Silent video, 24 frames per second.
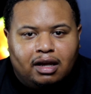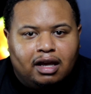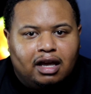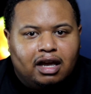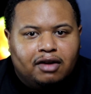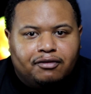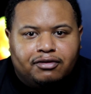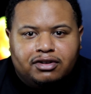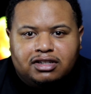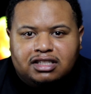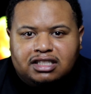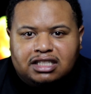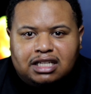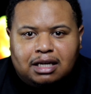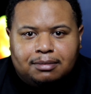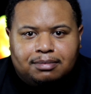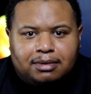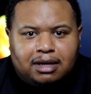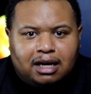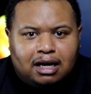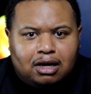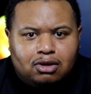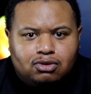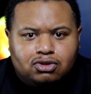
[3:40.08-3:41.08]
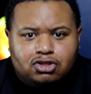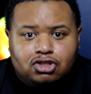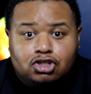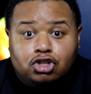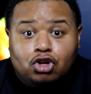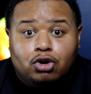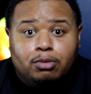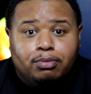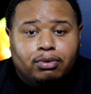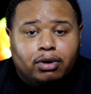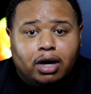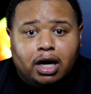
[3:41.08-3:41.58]
Every step counts.
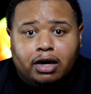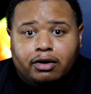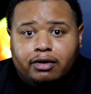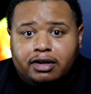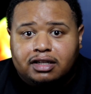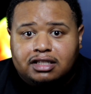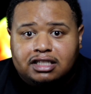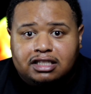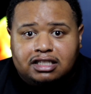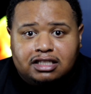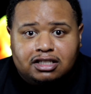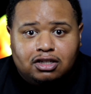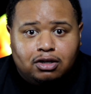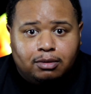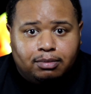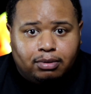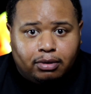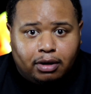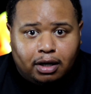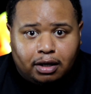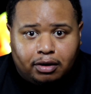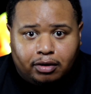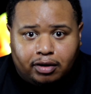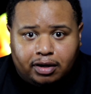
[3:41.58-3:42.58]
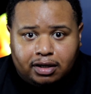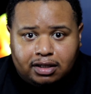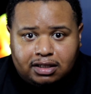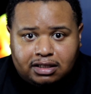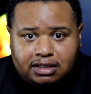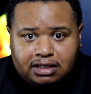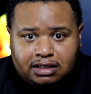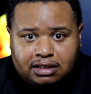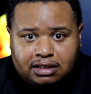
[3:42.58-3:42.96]
Slow progress is still progress.